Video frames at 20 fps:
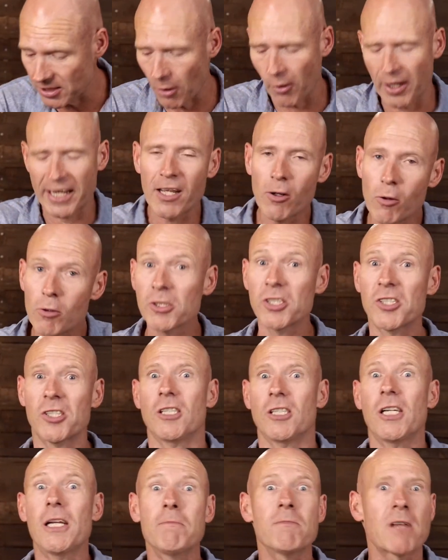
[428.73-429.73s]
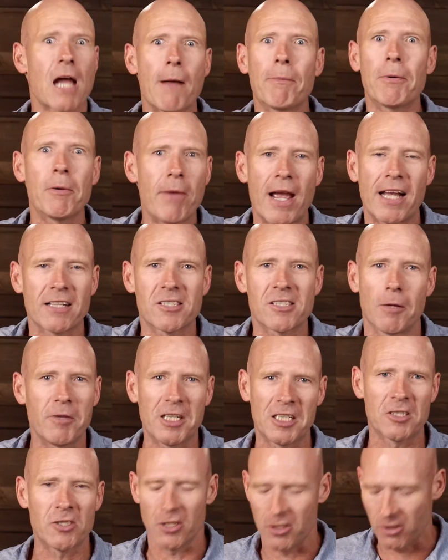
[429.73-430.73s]
So I get all steamed up about
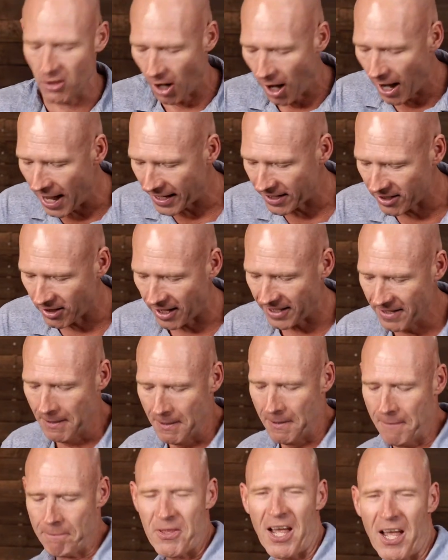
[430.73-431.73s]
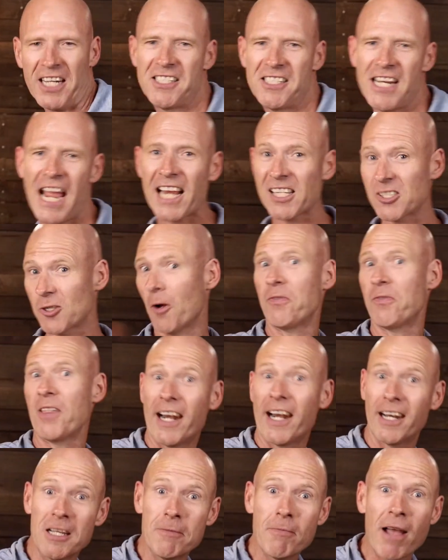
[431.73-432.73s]
something tonight and I dash off
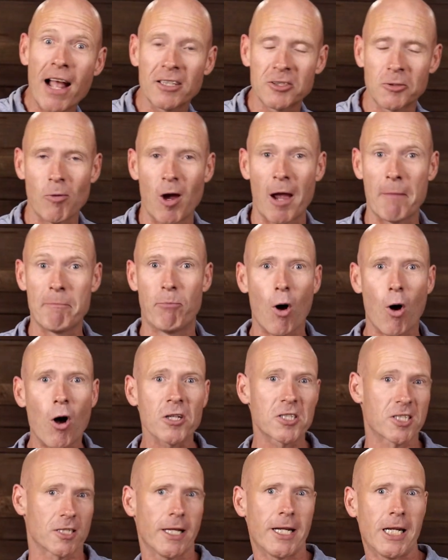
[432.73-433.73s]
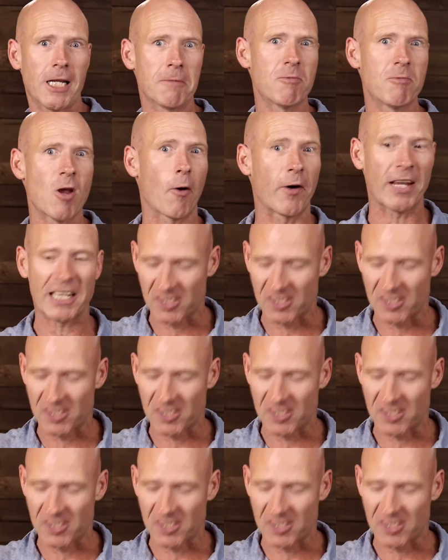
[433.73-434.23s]
that email to my boss, letting him know